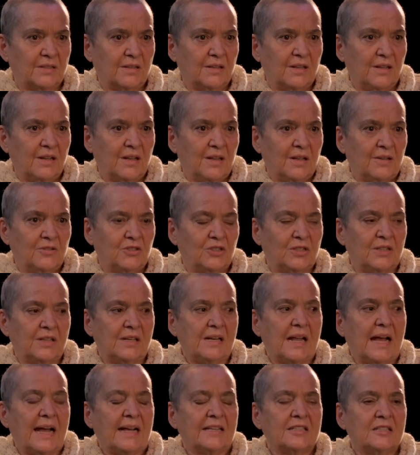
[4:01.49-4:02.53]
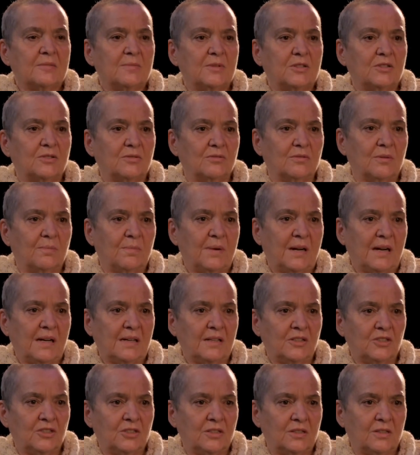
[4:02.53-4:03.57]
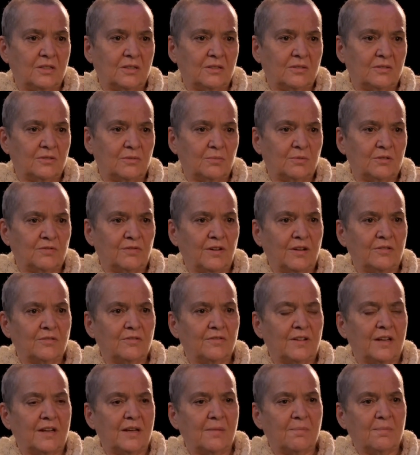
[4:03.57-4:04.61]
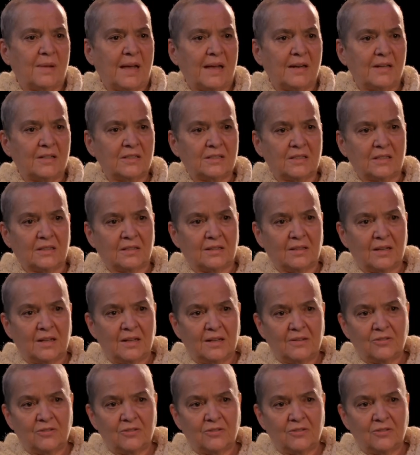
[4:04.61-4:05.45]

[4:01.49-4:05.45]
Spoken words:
Mm-hmm. She didn't ask me to. Apparently she found it very embarrassing.